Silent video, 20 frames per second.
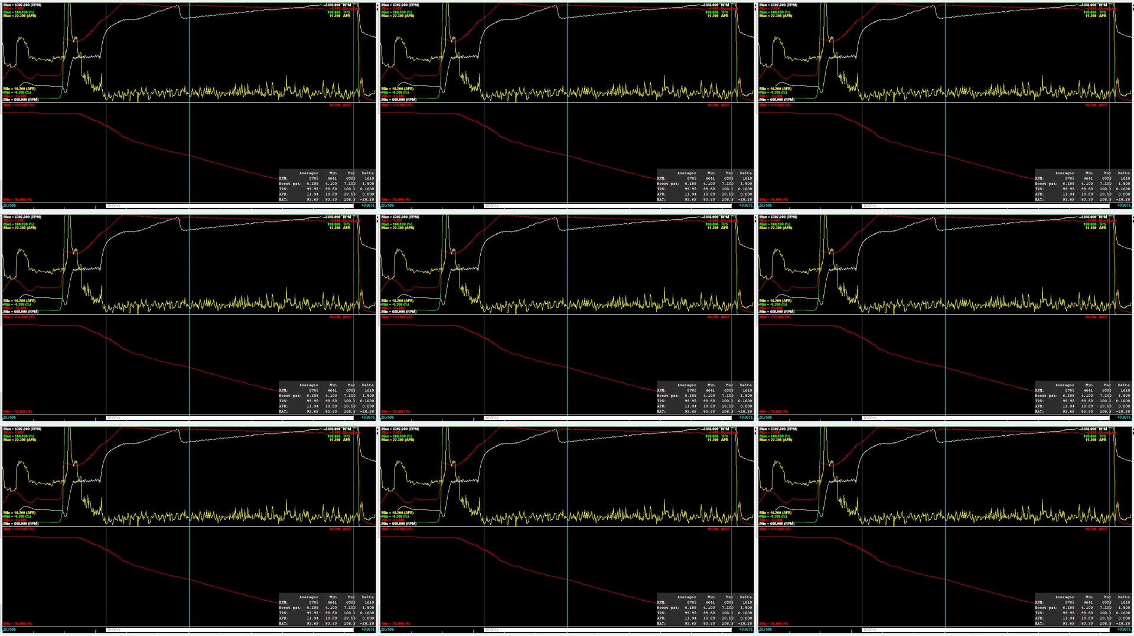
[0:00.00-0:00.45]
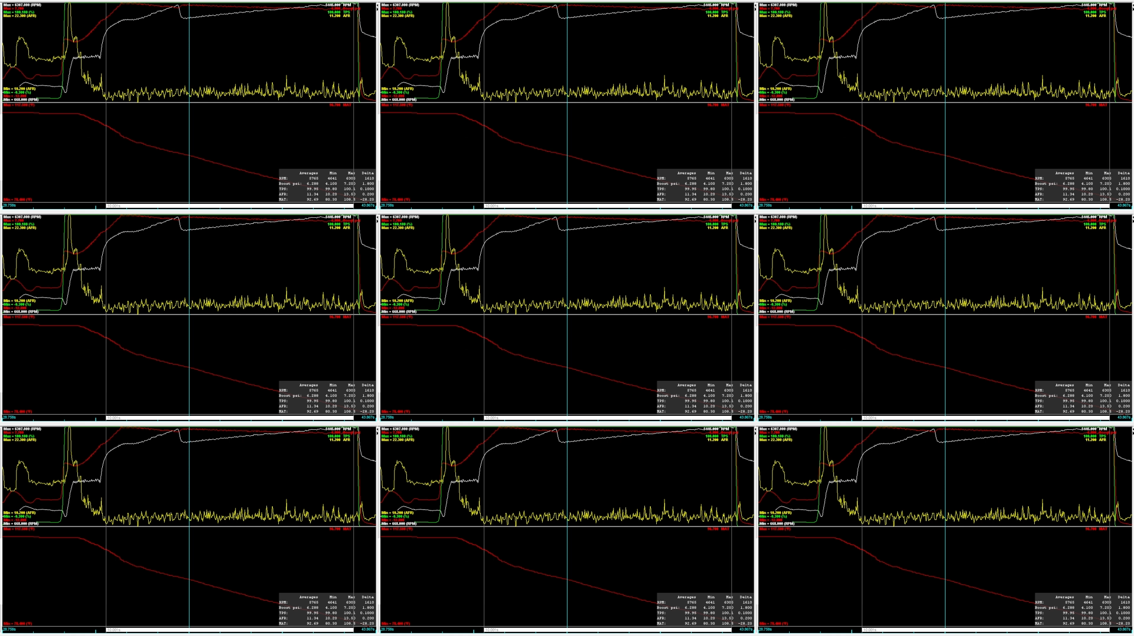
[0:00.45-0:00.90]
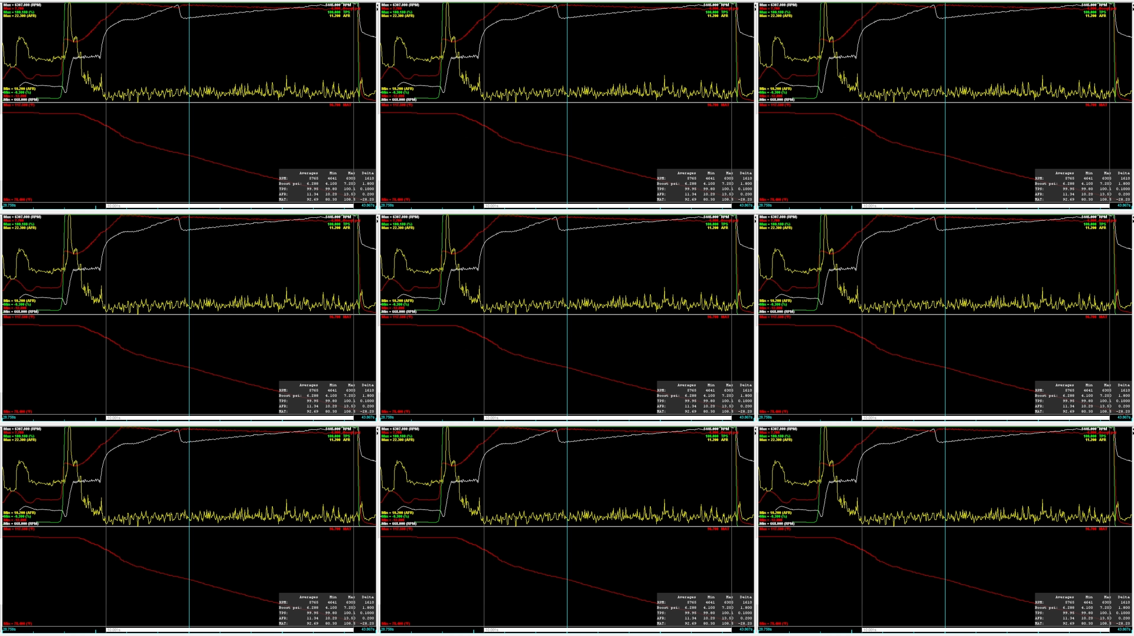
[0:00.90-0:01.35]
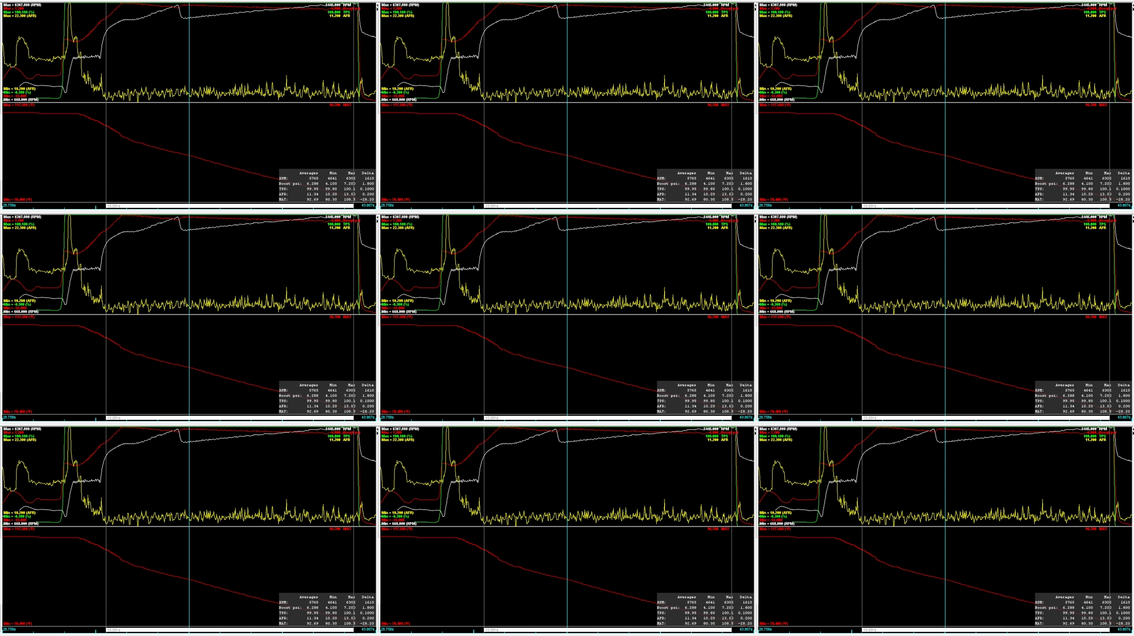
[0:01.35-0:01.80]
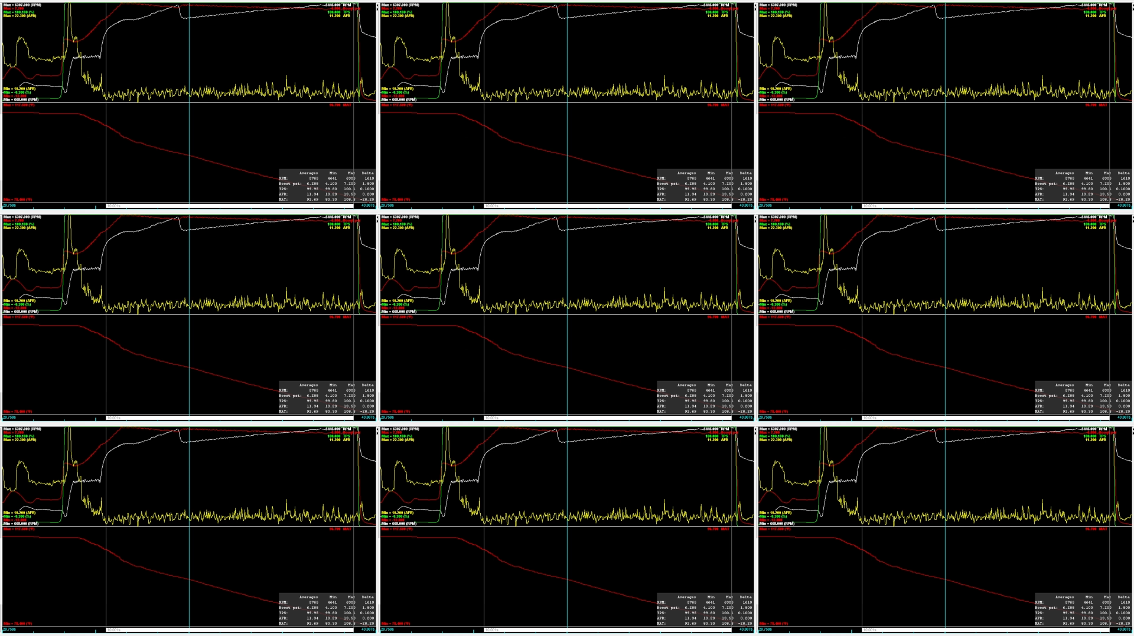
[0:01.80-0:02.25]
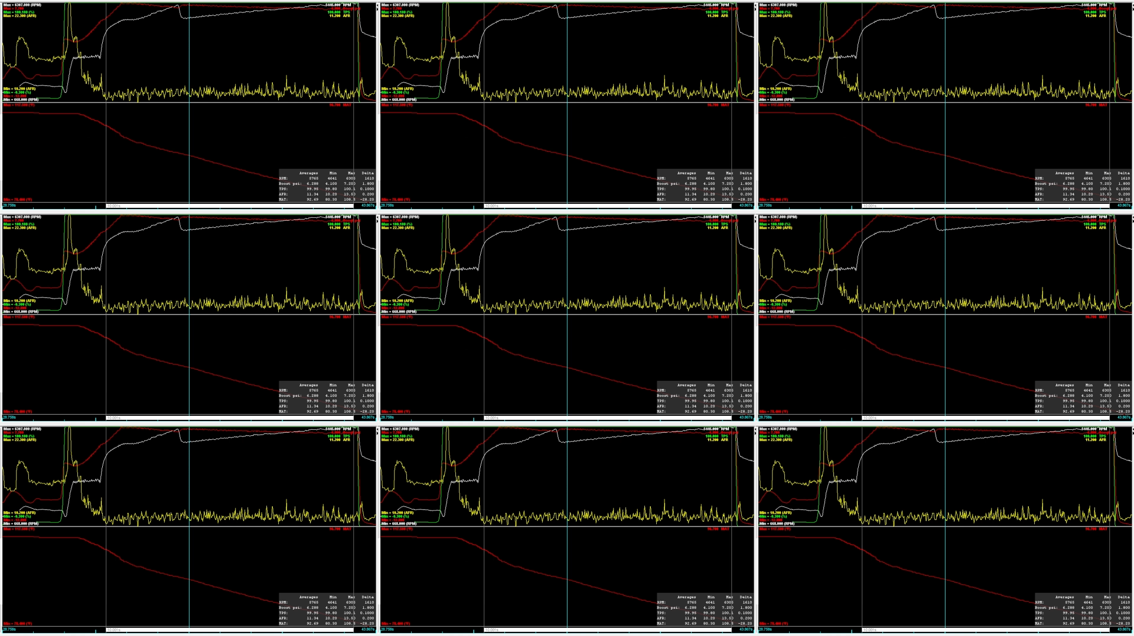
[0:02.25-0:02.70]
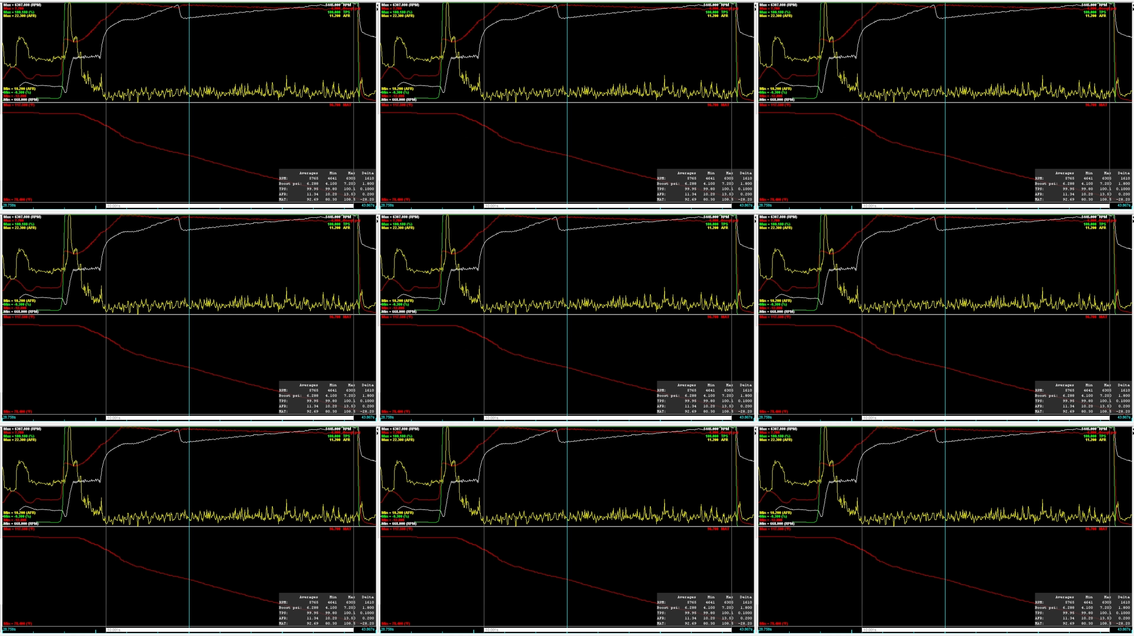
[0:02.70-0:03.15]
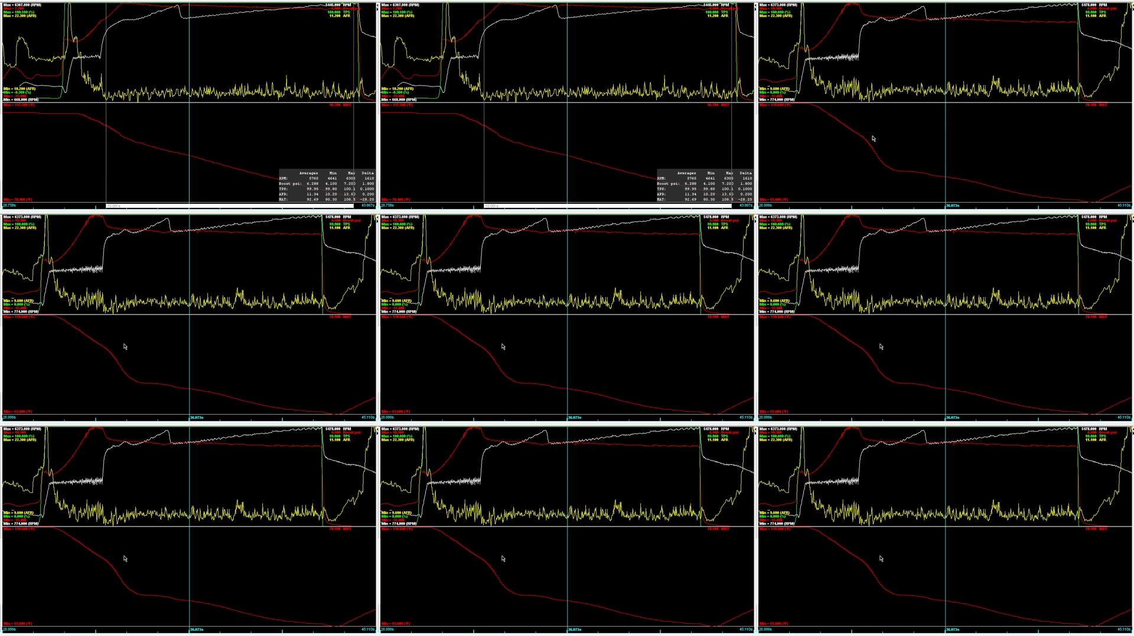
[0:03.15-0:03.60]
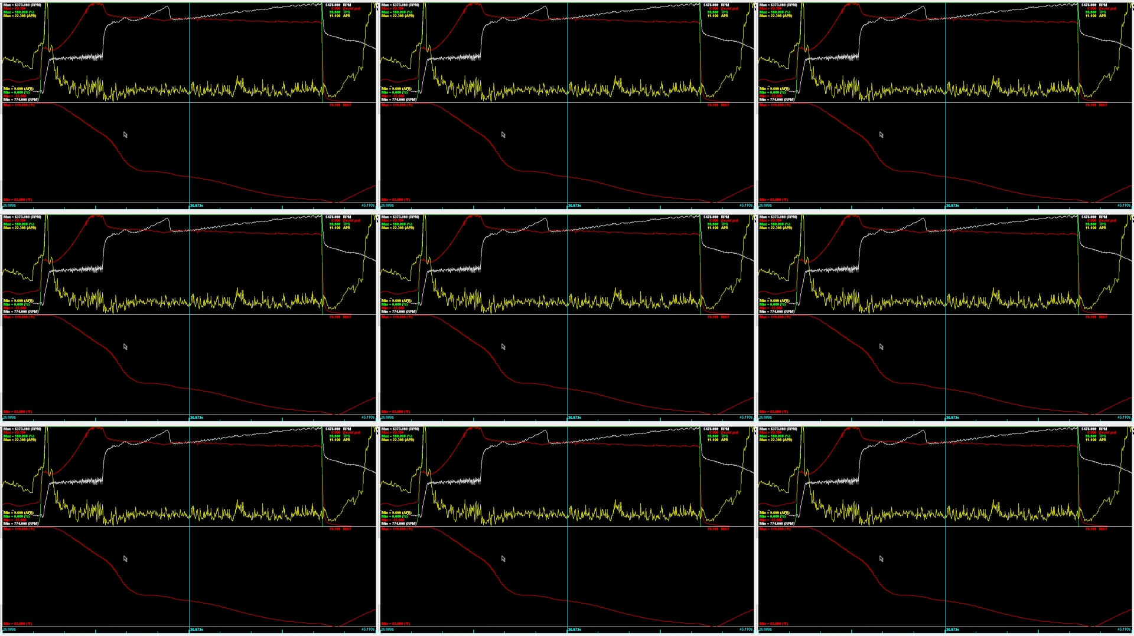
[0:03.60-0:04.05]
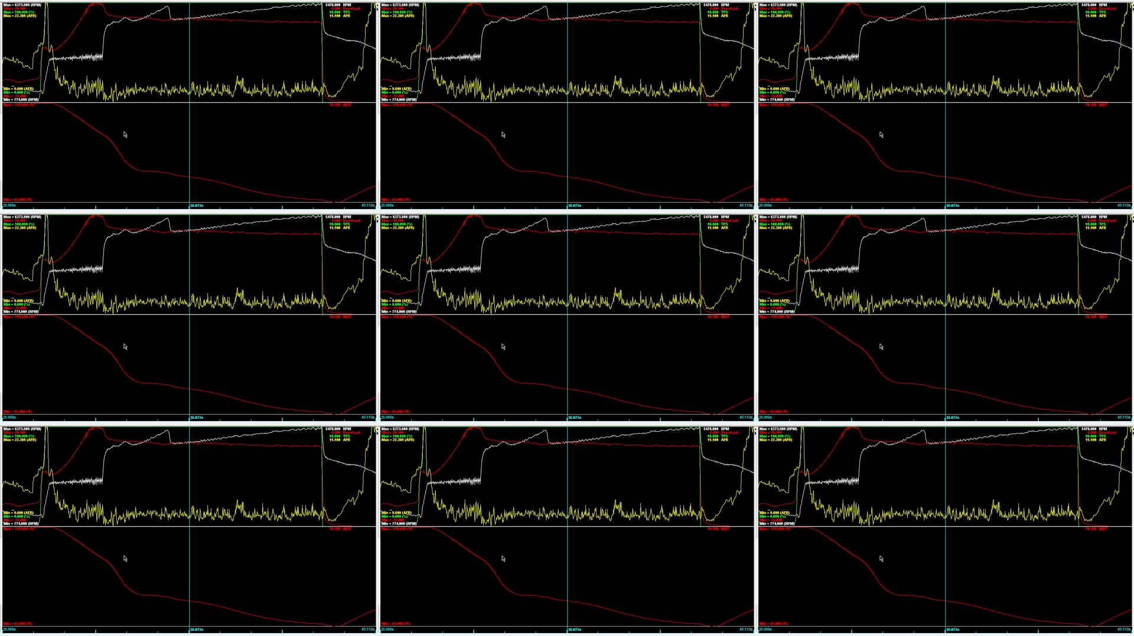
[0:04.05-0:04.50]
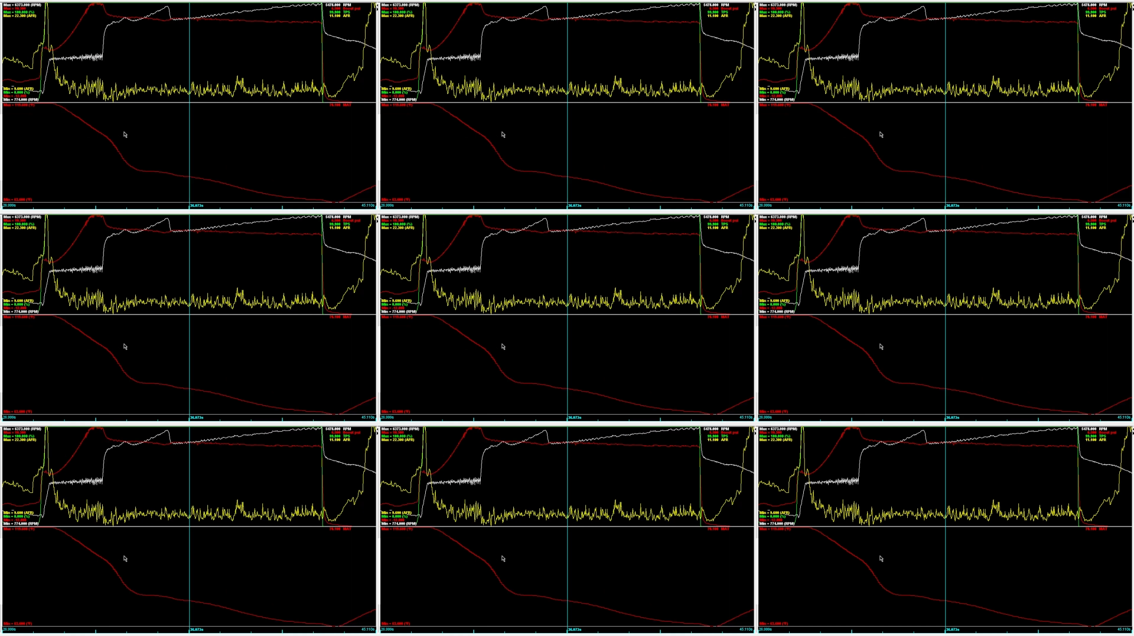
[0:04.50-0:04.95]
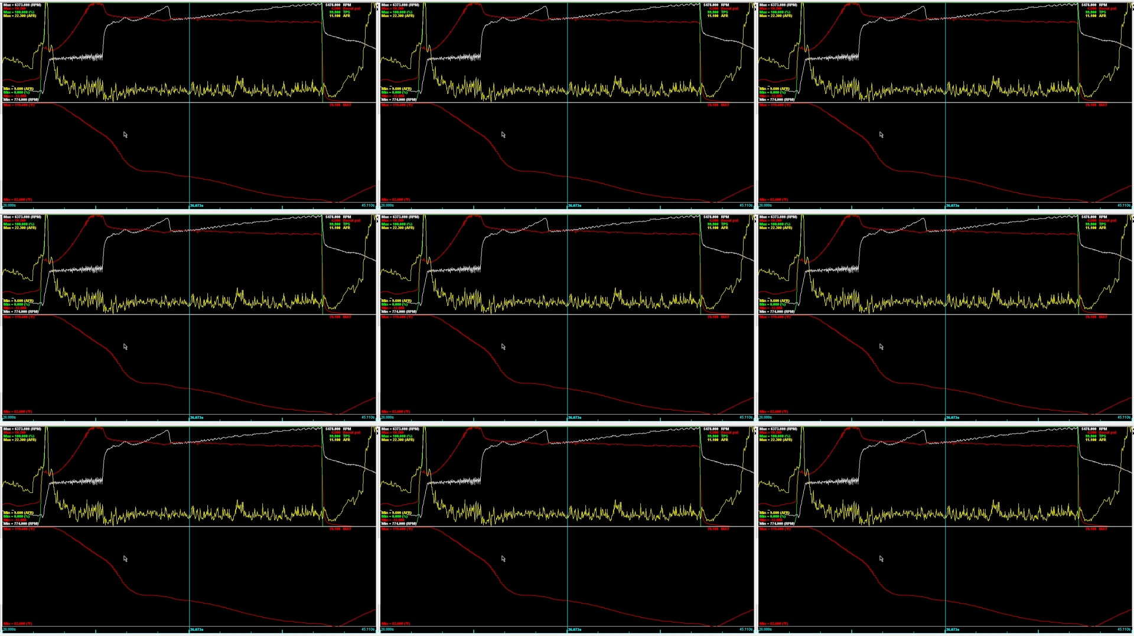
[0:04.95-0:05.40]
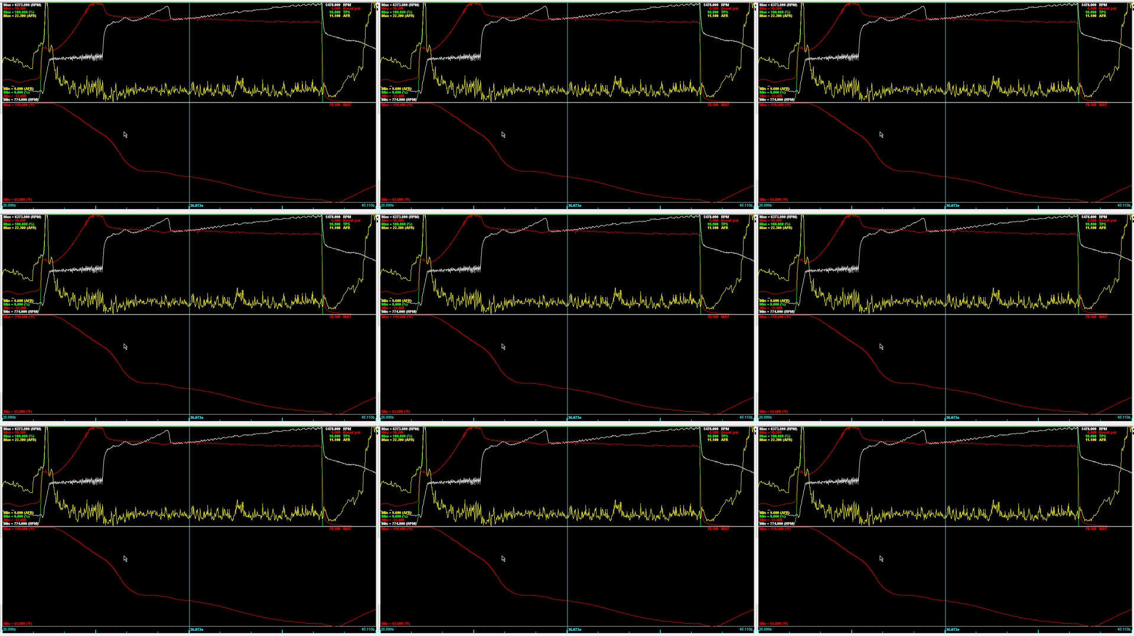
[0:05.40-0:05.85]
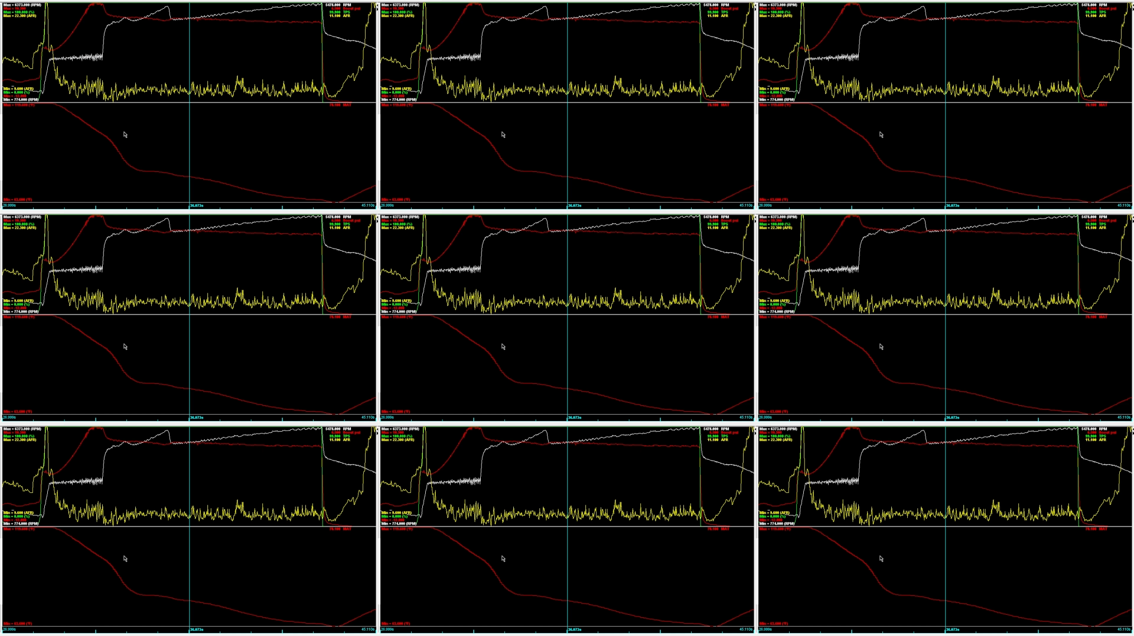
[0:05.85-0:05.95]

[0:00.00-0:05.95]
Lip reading: Nobody's mouth can be seen.